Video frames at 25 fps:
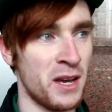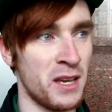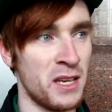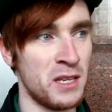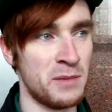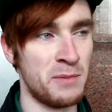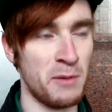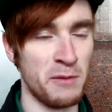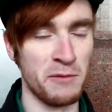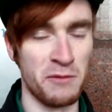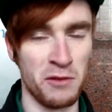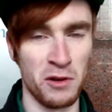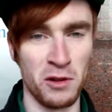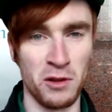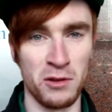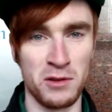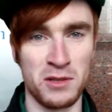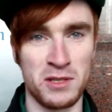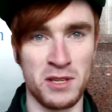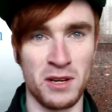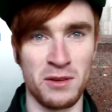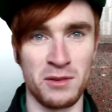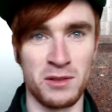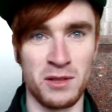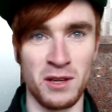He's been following
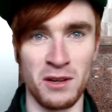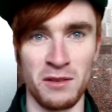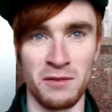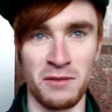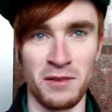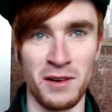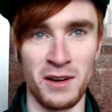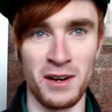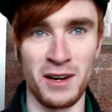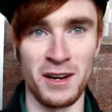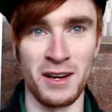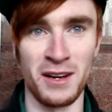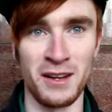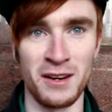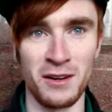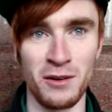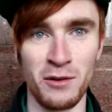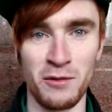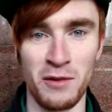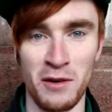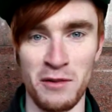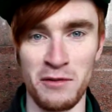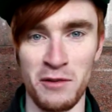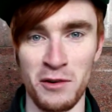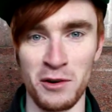Celtic for
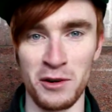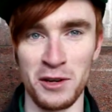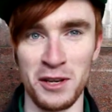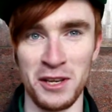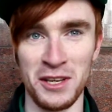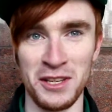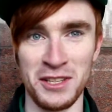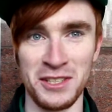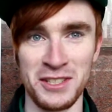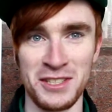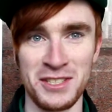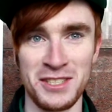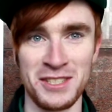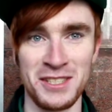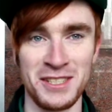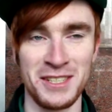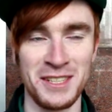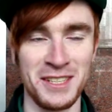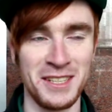over 40 years